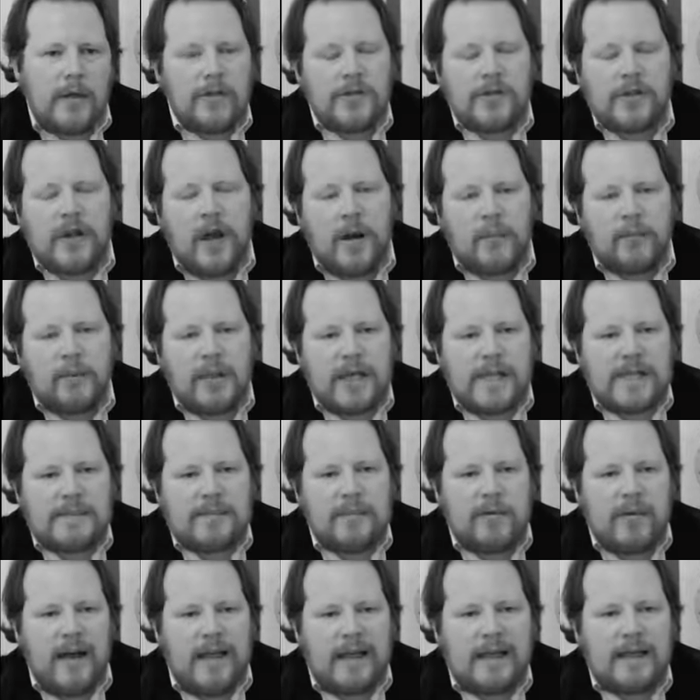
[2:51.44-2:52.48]
There's a complex
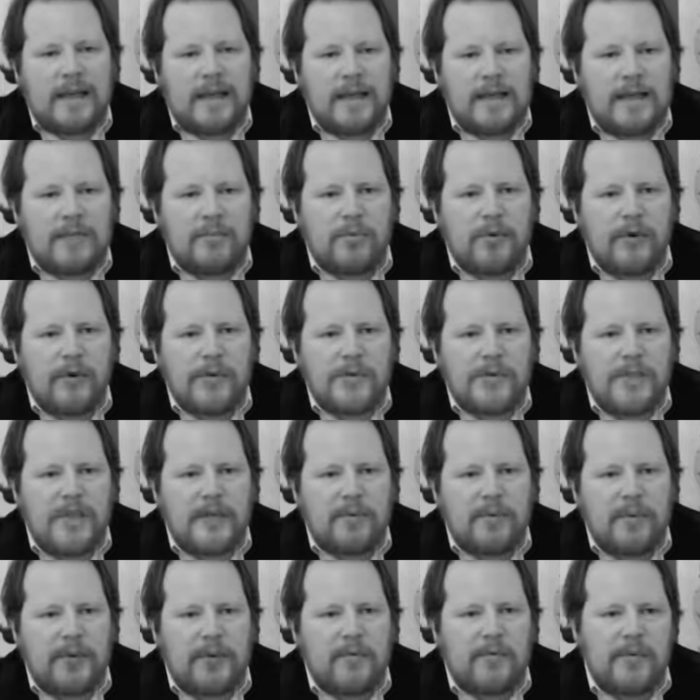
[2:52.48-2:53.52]
morality in the British
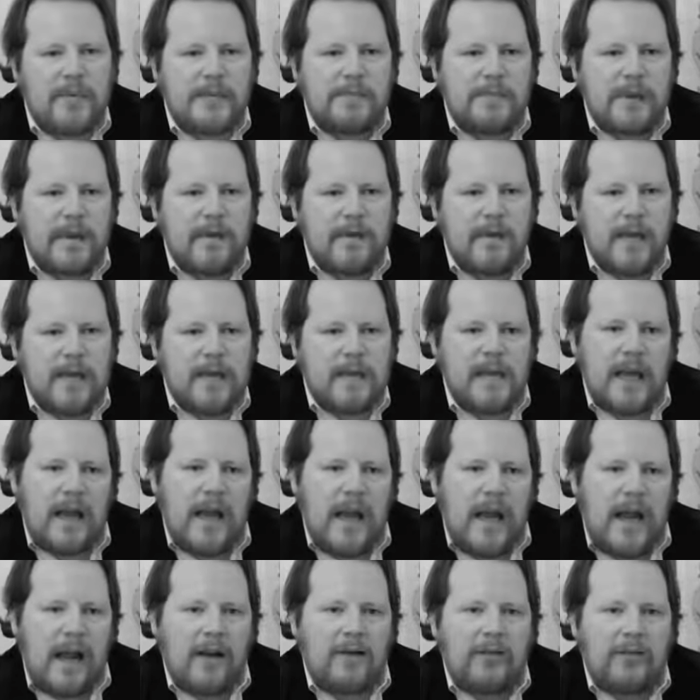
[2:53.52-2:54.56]
cinema of this period
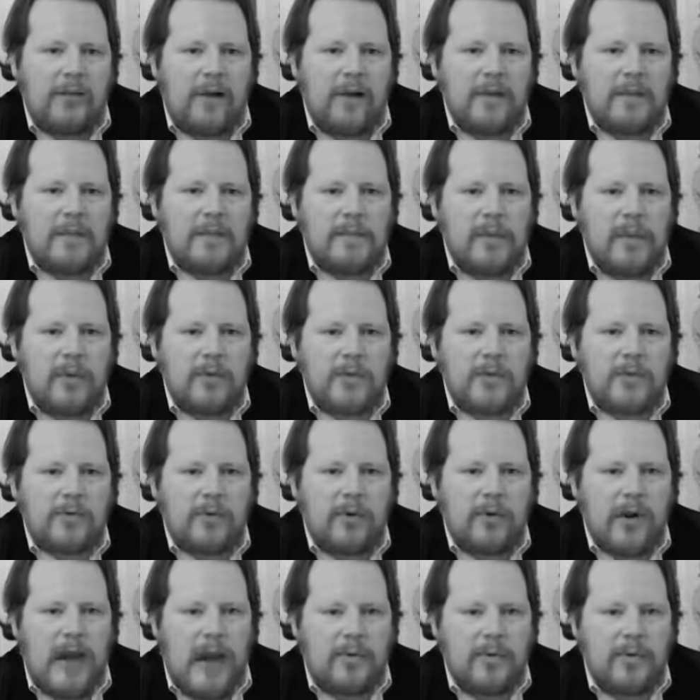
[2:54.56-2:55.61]
and throughout the
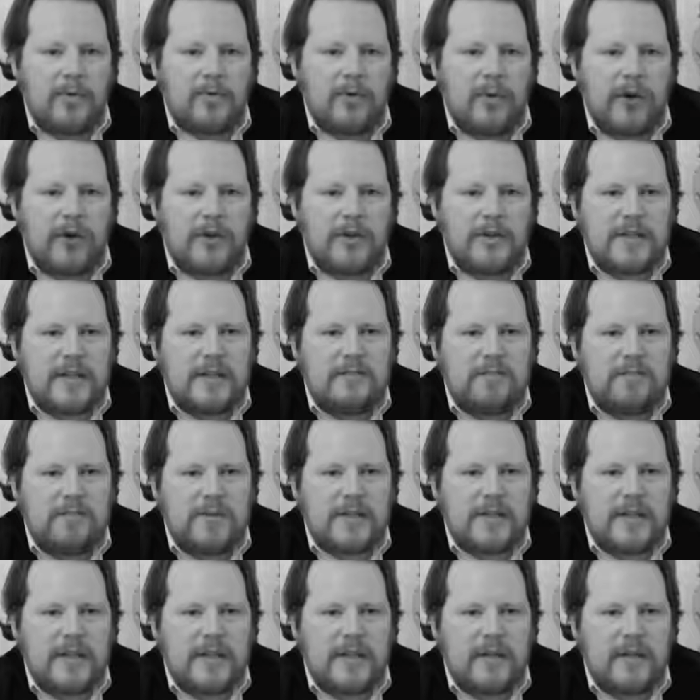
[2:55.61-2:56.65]
post-war Hammer product in
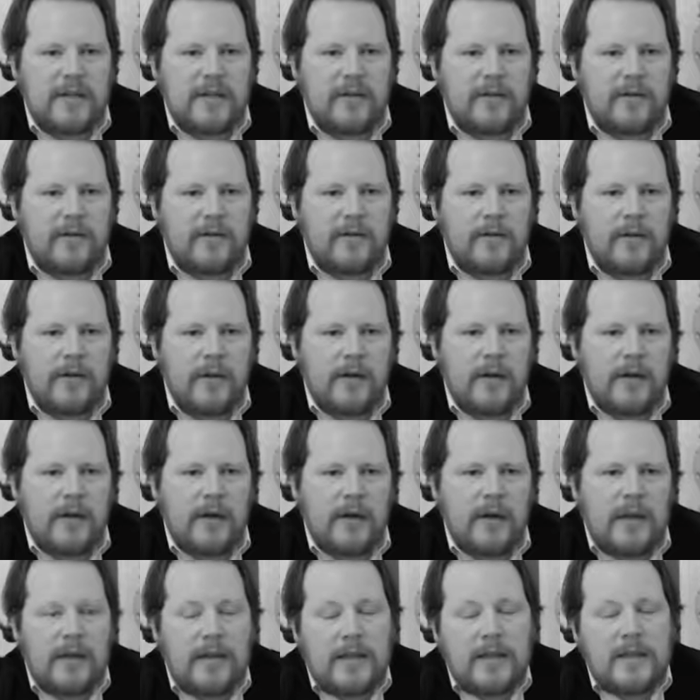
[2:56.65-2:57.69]
particular.
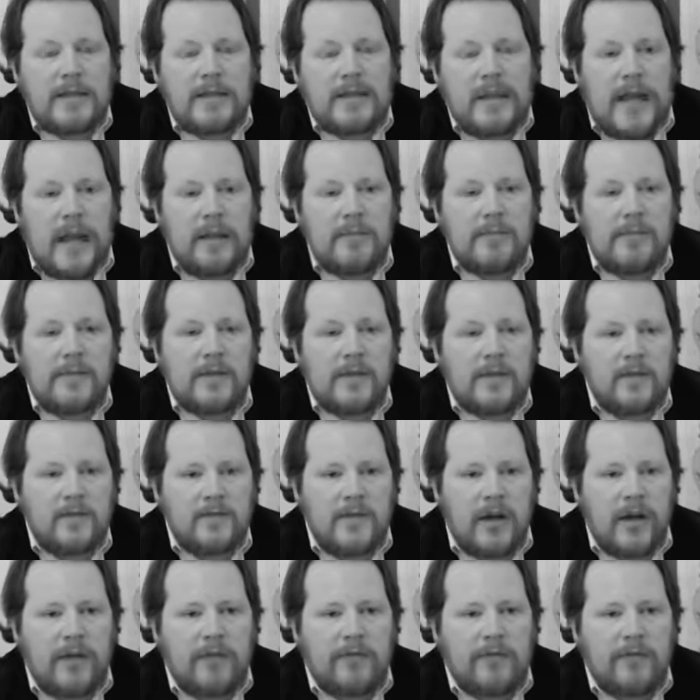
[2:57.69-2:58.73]
This stems, no
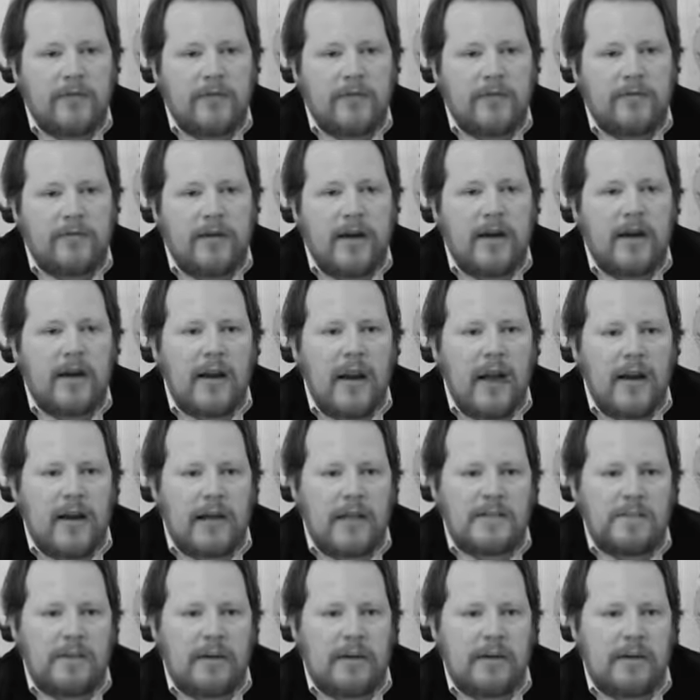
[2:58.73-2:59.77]
doubt, from the frontline
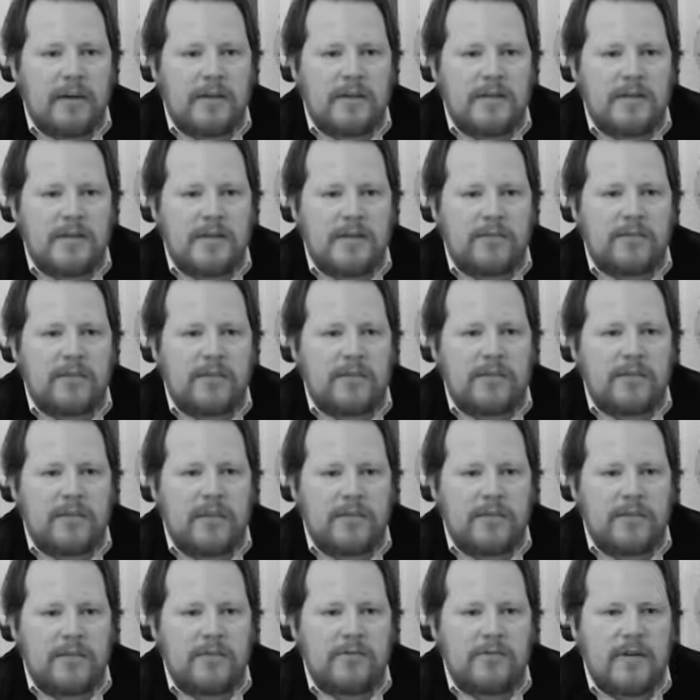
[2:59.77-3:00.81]
experiences of the
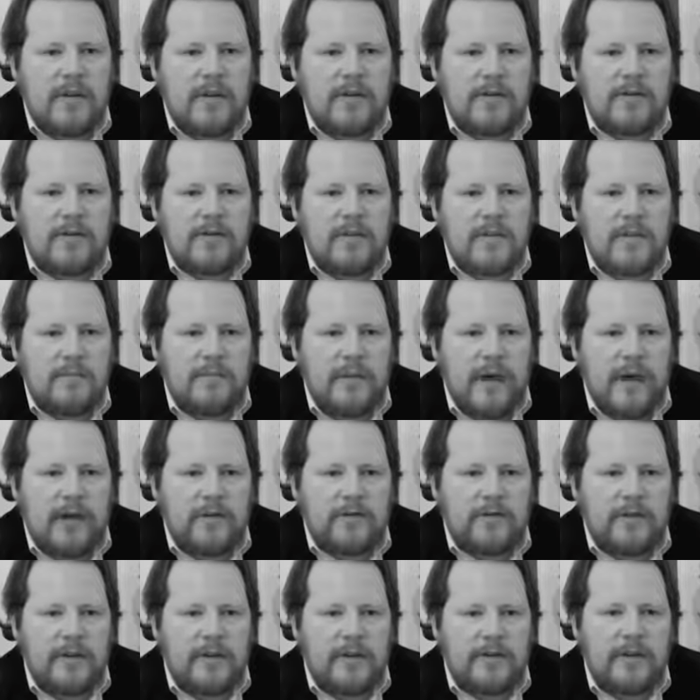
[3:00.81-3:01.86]
film's creators in the
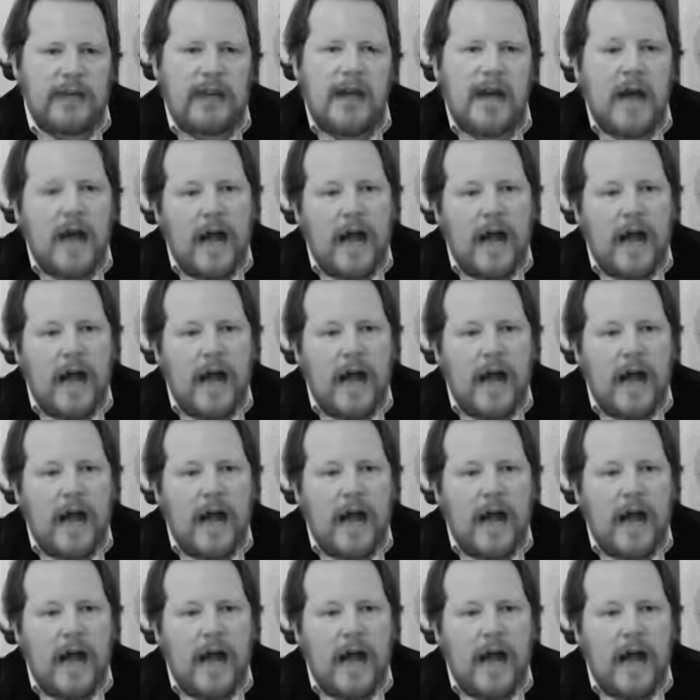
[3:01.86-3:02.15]
battlefield